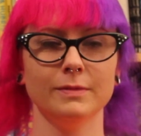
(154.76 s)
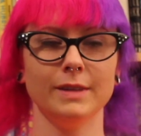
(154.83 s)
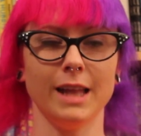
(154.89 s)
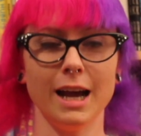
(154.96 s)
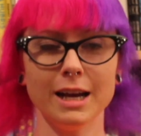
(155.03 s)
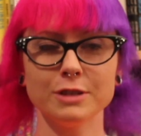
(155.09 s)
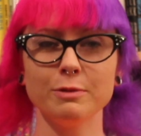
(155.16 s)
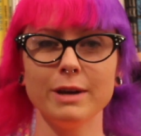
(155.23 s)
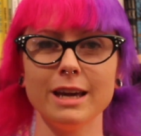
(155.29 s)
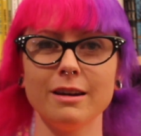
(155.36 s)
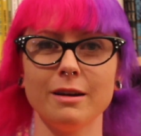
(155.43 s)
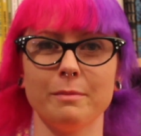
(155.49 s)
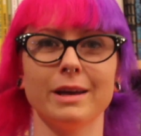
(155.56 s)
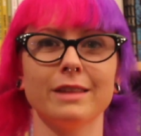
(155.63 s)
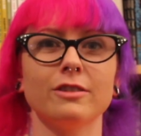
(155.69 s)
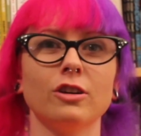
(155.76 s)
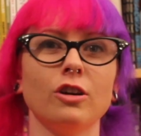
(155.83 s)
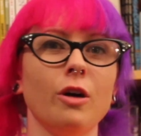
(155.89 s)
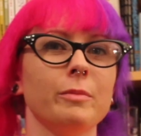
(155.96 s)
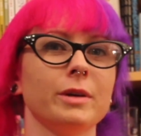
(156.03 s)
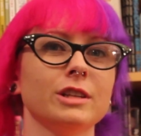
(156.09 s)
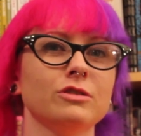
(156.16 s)
Last week I'm at the
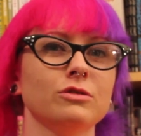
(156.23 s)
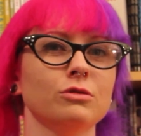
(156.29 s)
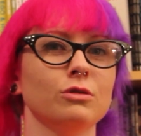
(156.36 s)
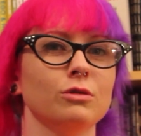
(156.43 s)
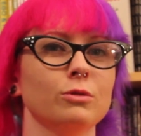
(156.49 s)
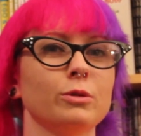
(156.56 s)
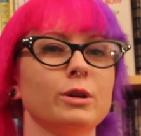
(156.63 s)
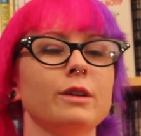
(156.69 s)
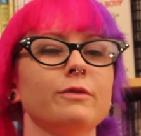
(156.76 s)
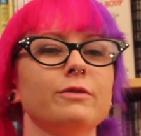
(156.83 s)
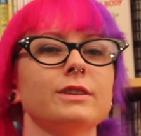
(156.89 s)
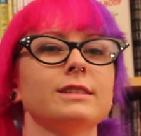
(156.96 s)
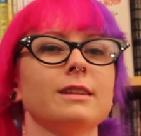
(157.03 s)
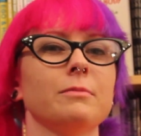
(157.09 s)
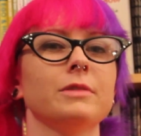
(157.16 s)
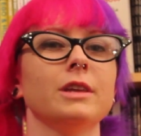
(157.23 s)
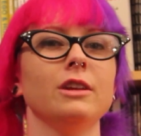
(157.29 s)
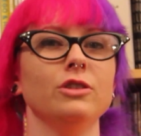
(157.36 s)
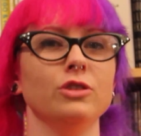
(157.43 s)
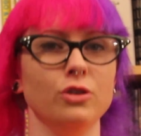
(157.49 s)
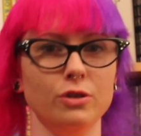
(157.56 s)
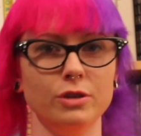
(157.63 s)
comic store looking for
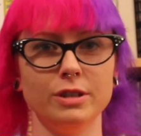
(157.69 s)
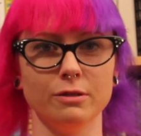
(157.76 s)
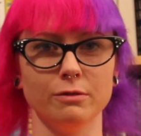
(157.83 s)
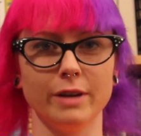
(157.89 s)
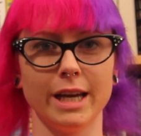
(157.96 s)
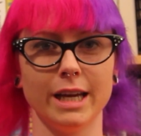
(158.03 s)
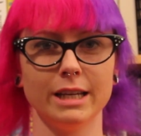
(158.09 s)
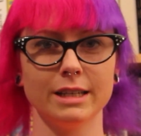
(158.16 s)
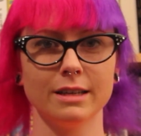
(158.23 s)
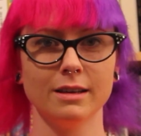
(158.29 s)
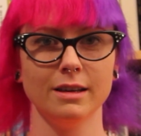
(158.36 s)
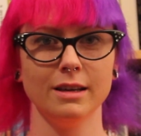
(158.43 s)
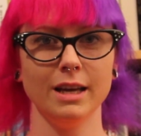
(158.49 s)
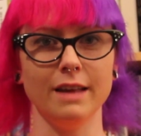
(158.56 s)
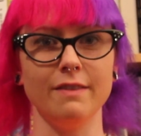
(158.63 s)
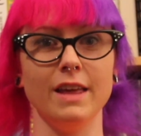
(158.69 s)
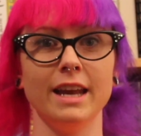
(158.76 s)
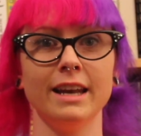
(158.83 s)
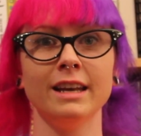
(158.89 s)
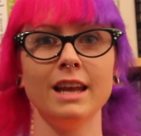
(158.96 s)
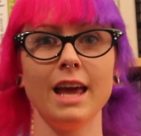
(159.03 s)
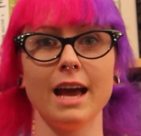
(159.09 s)
something new to read, and
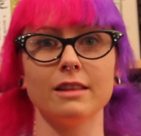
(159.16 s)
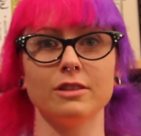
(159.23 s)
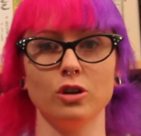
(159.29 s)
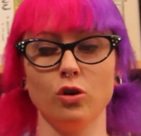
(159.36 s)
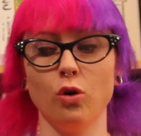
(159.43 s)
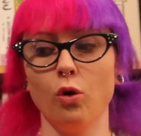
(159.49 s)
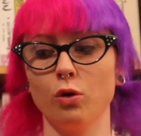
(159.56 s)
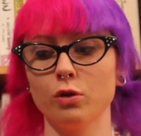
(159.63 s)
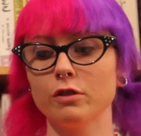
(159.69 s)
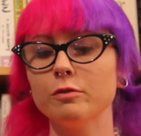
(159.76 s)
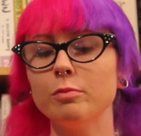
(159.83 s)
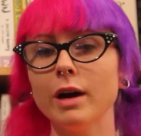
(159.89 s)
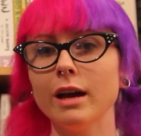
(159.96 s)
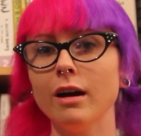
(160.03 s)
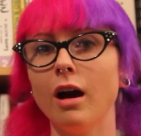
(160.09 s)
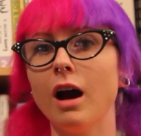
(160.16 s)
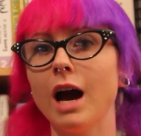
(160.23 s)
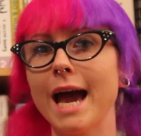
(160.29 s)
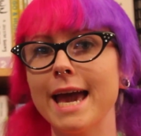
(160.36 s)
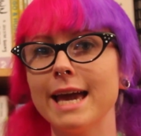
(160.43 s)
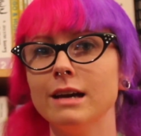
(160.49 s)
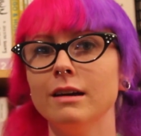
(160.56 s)
then at the corner of my
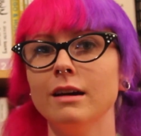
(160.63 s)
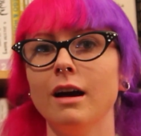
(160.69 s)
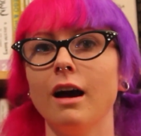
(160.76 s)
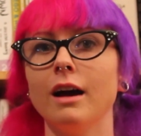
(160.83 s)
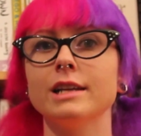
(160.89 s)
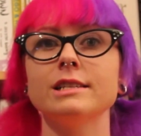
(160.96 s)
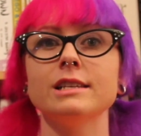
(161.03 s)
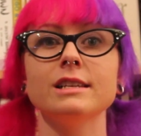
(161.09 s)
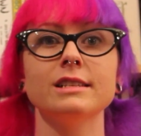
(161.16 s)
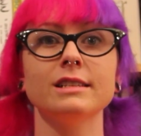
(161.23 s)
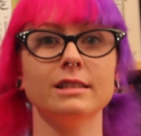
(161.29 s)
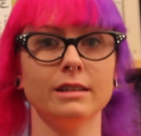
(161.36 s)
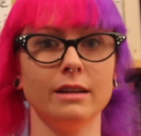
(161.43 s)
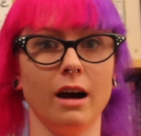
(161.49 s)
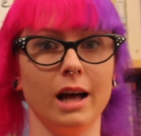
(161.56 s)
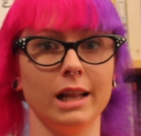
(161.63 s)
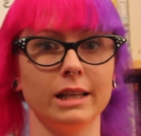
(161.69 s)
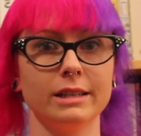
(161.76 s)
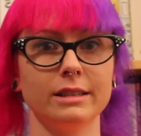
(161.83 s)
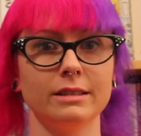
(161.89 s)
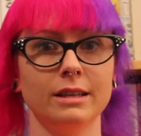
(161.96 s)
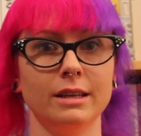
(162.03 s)
eye I see
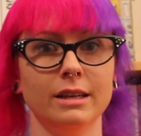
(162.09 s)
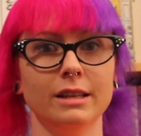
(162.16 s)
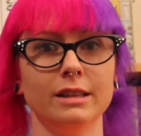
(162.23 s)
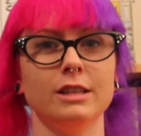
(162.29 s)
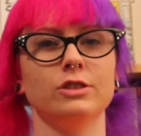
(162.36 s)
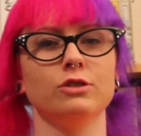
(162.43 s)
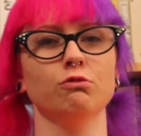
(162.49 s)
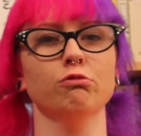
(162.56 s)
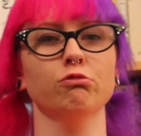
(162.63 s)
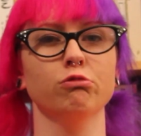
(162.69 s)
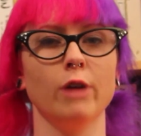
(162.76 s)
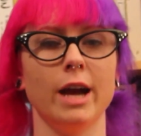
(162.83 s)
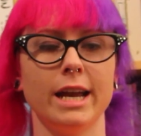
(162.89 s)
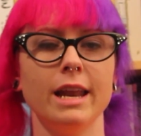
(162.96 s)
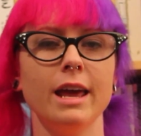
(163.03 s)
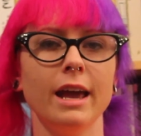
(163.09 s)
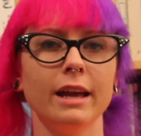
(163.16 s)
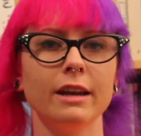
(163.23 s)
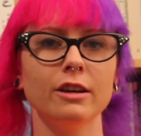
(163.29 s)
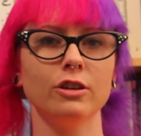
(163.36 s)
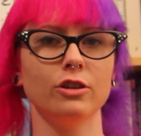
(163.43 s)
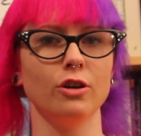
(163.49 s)
Scarlet, this
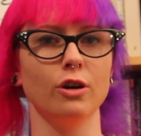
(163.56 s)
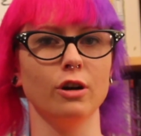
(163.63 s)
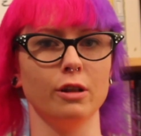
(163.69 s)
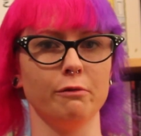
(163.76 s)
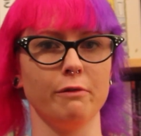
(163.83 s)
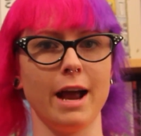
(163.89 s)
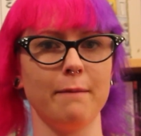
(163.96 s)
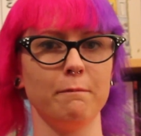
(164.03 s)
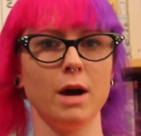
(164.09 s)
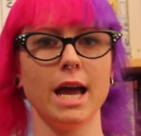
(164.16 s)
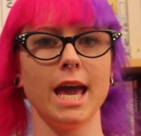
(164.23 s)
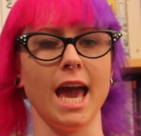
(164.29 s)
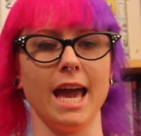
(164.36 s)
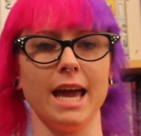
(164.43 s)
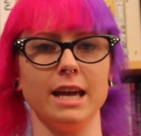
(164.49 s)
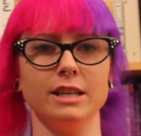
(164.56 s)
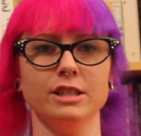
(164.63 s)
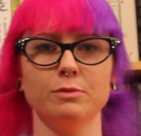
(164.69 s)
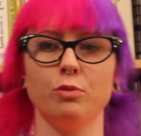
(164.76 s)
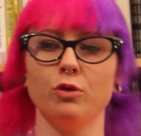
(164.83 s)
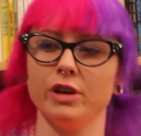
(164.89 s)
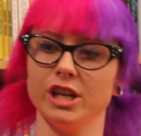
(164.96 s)
red-headed girl around my
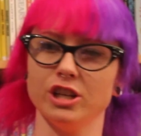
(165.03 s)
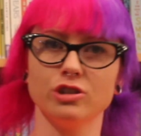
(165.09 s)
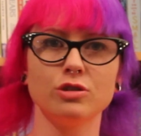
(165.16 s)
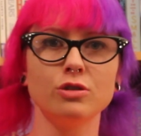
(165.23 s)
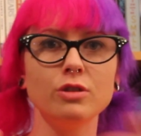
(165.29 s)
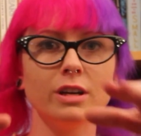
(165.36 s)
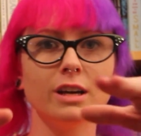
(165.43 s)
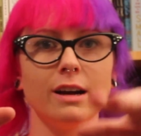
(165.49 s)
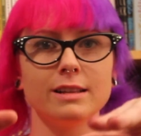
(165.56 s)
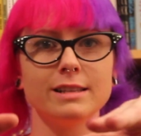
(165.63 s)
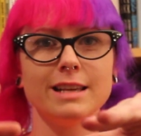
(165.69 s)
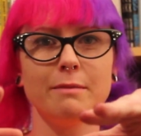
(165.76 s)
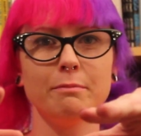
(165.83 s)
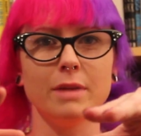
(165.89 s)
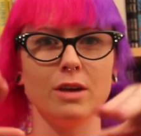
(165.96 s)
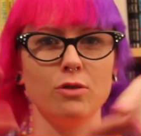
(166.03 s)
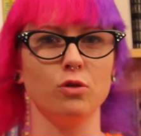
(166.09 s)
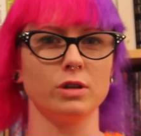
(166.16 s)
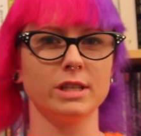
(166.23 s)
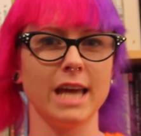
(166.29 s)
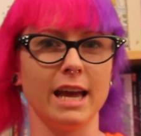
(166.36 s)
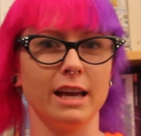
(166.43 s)
age pointing 2 guns at me
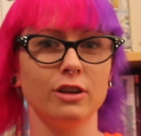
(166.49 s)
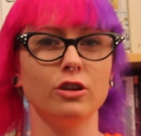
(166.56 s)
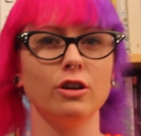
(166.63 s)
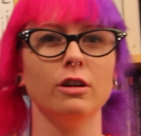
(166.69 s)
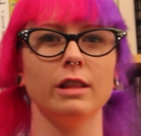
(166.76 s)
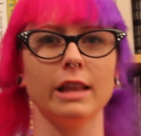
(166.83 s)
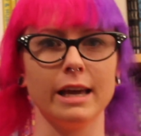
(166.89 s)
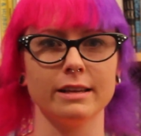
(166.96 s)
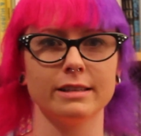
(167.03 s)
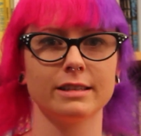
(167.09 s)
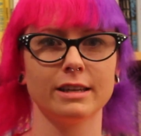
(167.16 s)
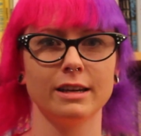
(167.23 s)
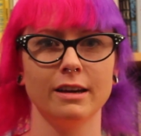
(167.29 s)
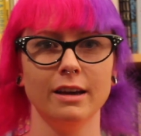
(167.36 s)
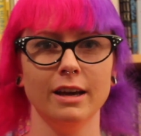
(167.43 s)
all Tank Girl-esque,